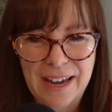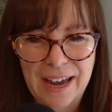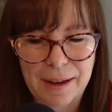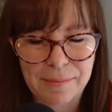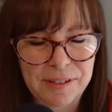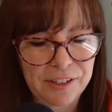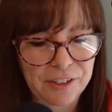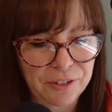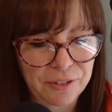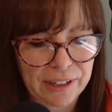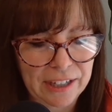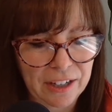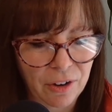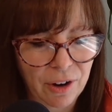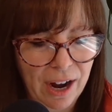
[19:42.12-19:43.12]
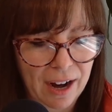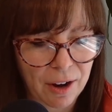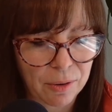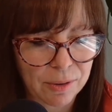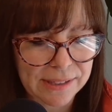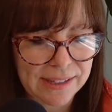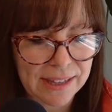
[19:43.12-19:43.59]
Absolutely. Yeah. I
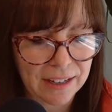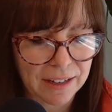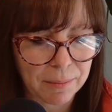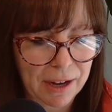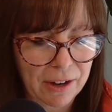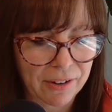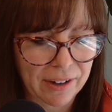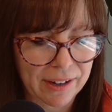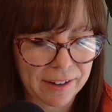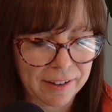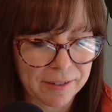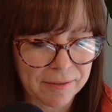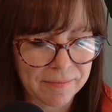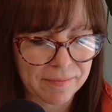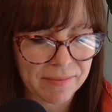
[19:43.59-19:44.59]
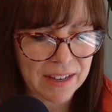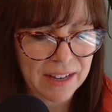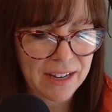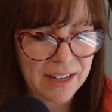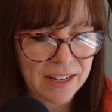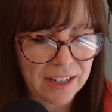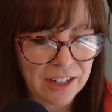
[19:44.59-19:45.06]
always think about,
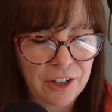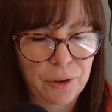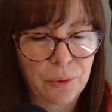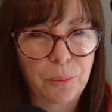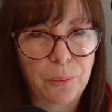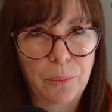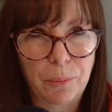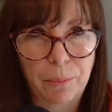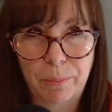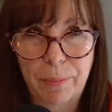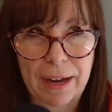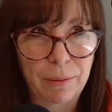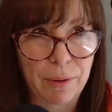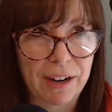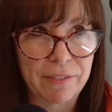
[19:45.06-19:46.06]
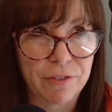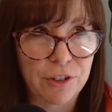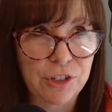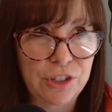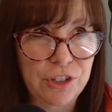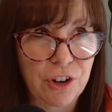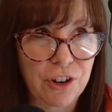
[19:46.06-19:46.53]
you know, back when I
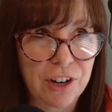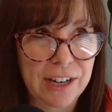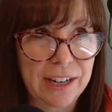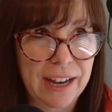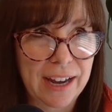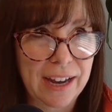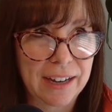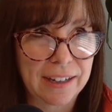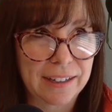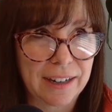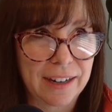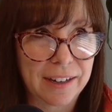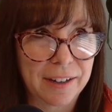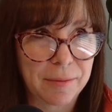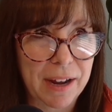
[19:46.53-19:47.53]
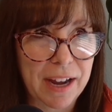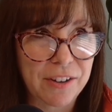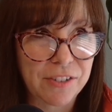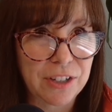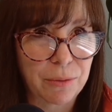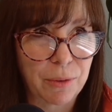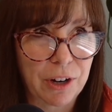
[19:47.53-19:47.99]
first started at
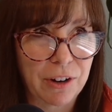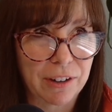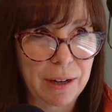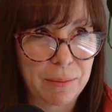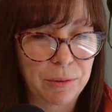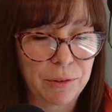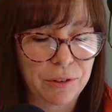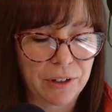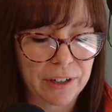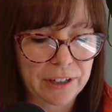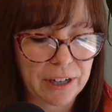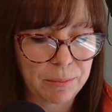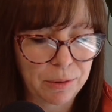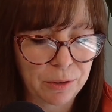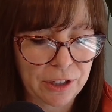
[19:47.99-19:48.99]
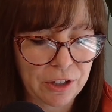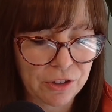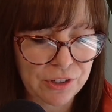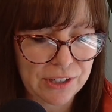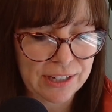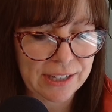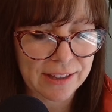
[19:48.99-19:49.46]
HousingWire a couple
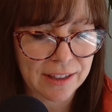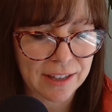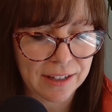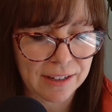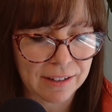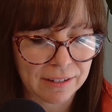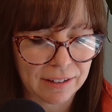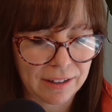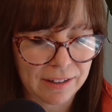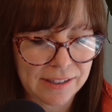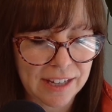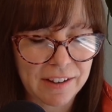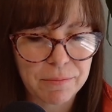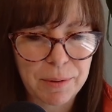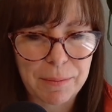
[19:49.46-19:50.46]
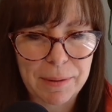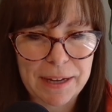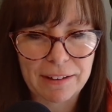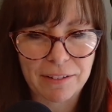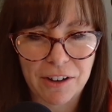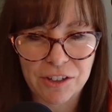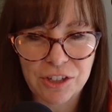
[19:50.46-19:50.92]
years in, the
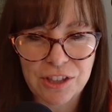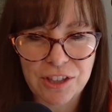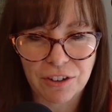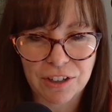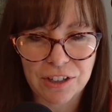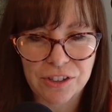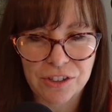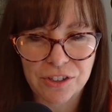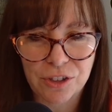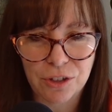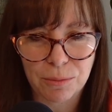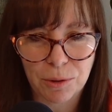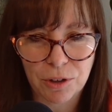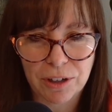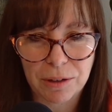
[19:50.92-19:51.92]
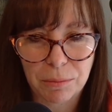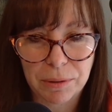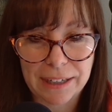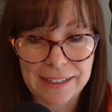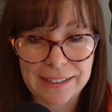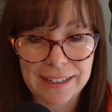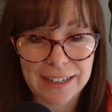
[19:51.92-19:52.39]
CFPB launched their consumer
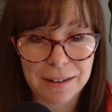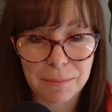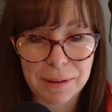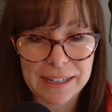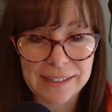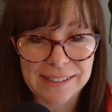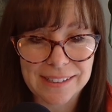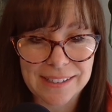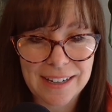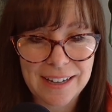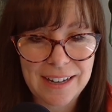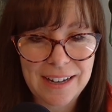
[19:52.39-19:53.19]
complaint database.